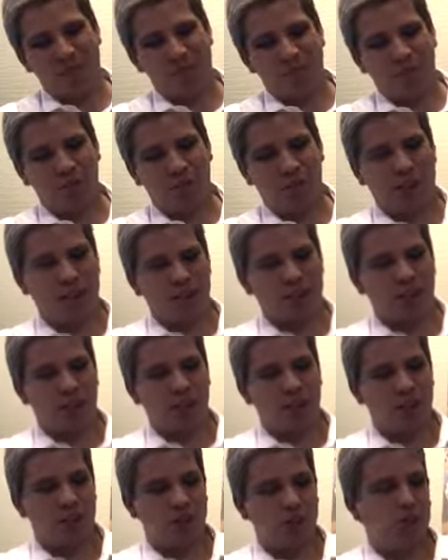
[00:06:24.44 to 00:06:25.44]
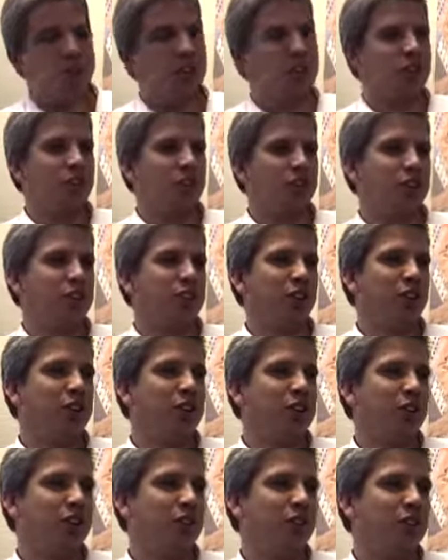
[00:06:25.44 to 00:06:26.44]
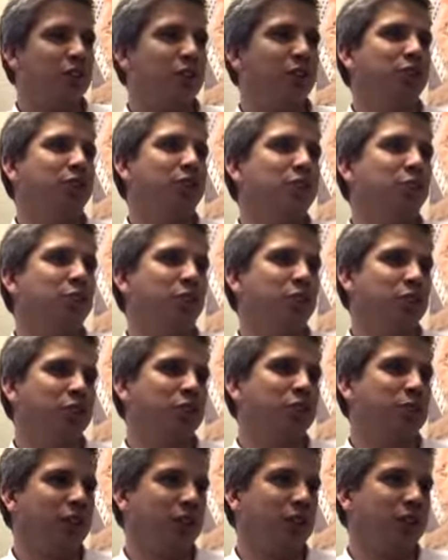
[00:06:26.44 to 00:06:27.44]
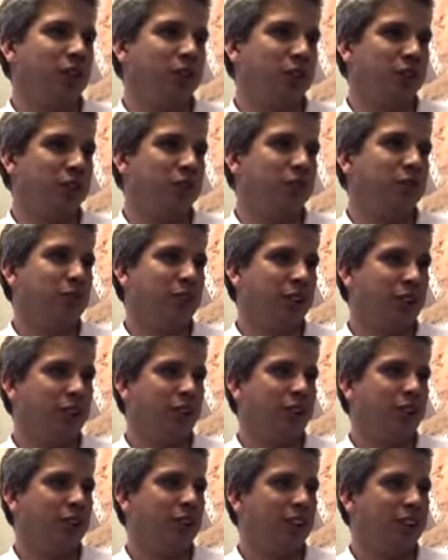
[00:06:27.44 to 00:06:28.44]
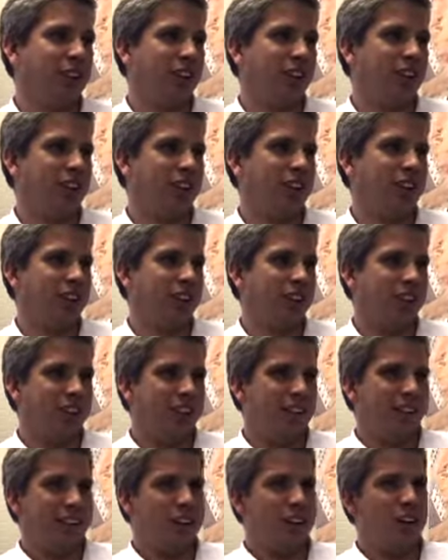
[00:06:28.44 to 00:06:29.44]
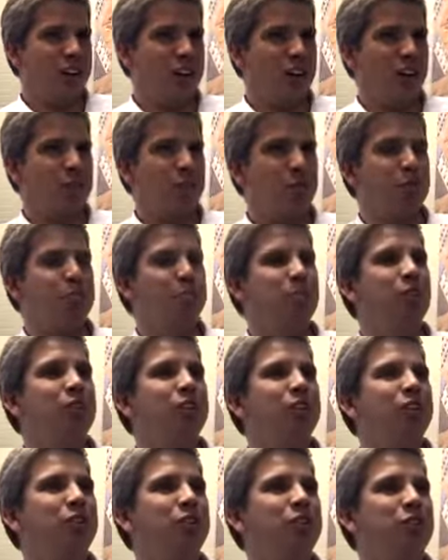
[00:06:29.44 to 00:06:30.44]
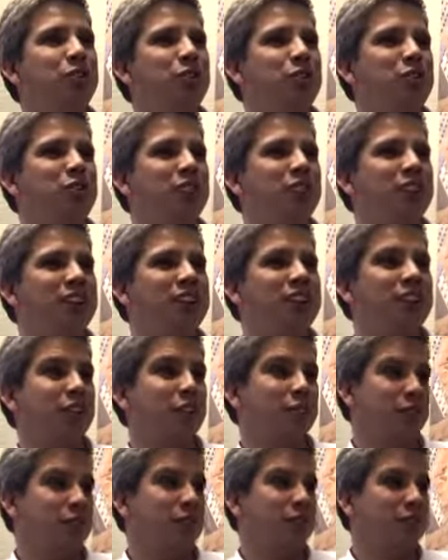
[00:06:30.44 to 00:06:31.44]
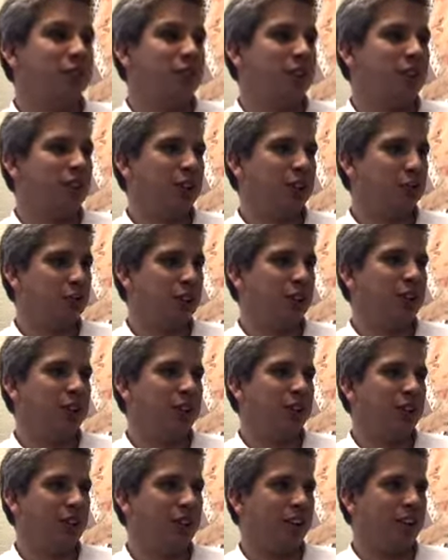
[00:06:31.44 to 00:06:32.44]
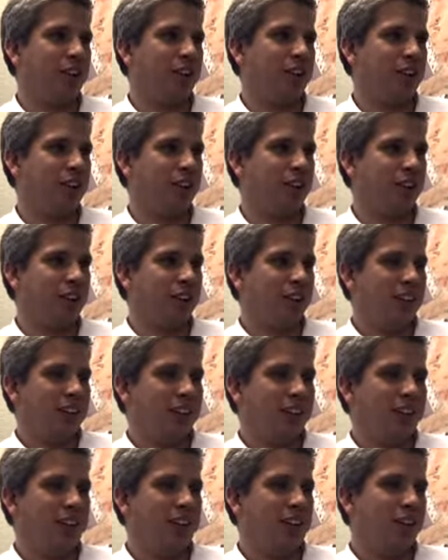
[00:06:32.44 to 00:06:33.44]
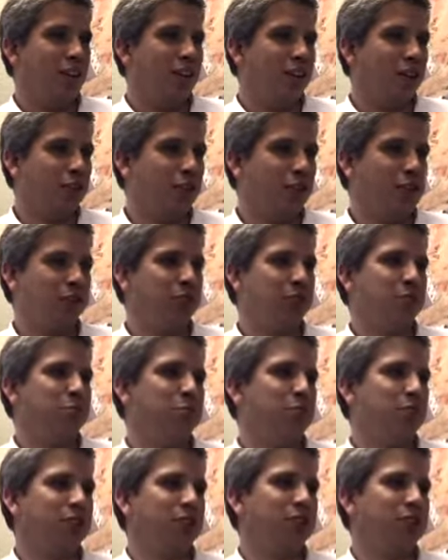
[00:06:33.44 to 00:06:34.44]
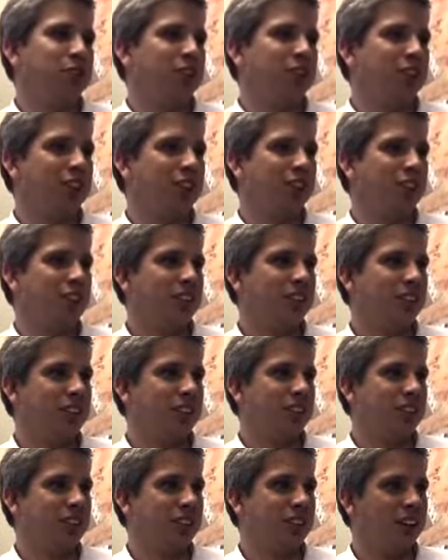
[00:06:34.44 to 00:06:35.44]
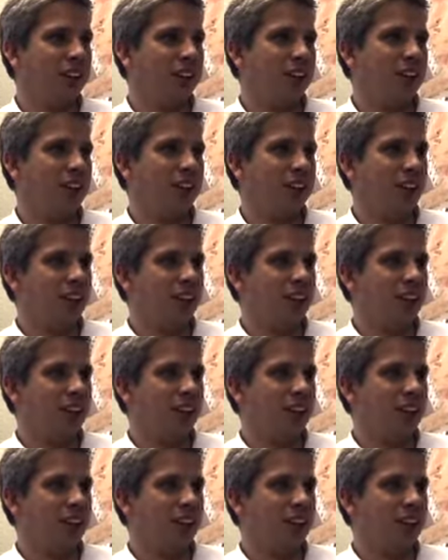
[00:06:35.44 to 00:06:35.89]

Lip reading: effectively I joined as consultant. 1st of August 2008, I joined as financial director. Appointed 2015 as managing director, and 1st of March this year as CEO.